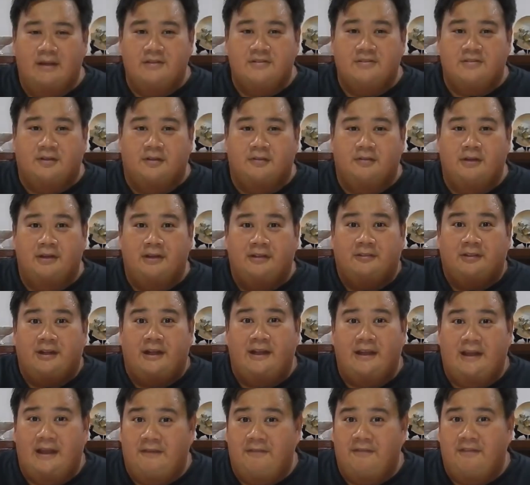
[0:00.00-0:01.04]
So we'll
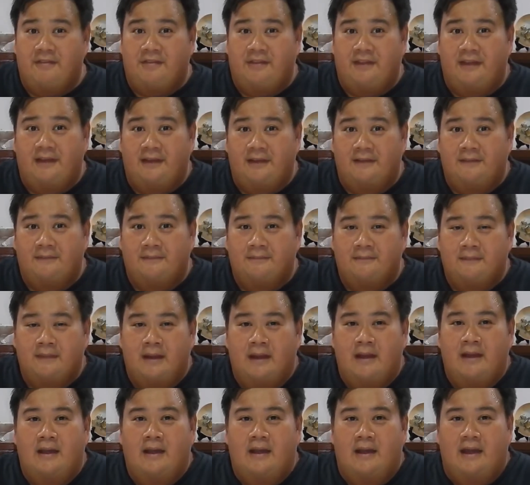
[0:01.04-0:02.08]
try everything
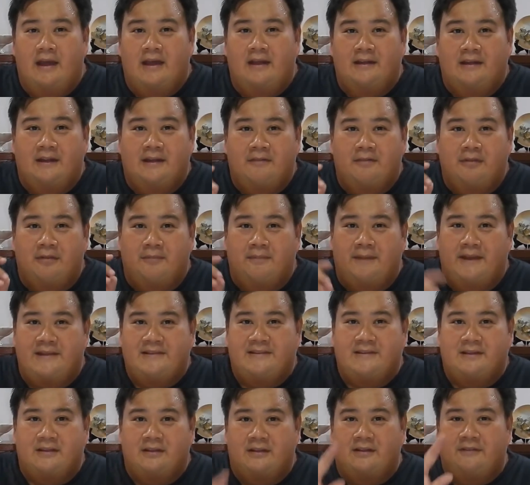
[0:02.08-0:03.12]
and then we'll
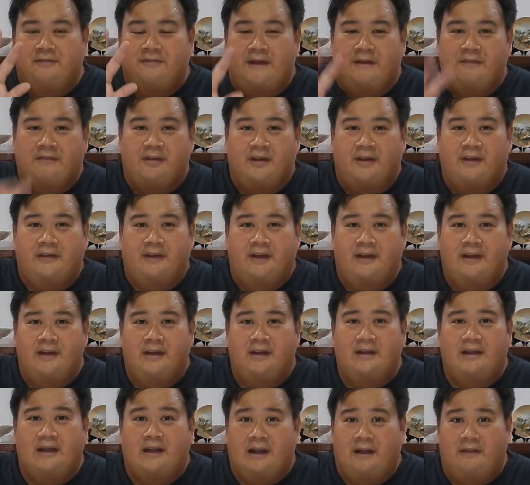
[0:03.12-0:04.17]
base it on the 5
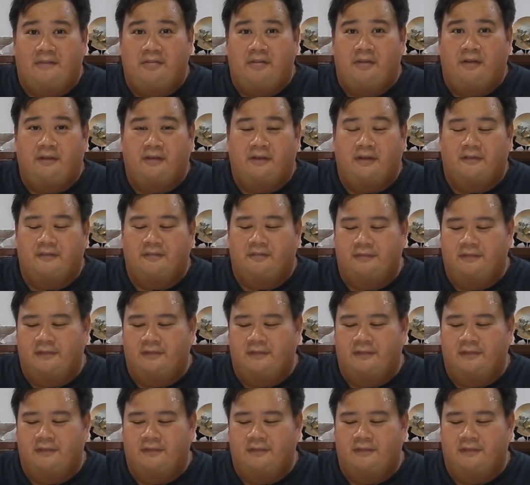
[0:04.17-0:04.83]
criteria that I've thought of.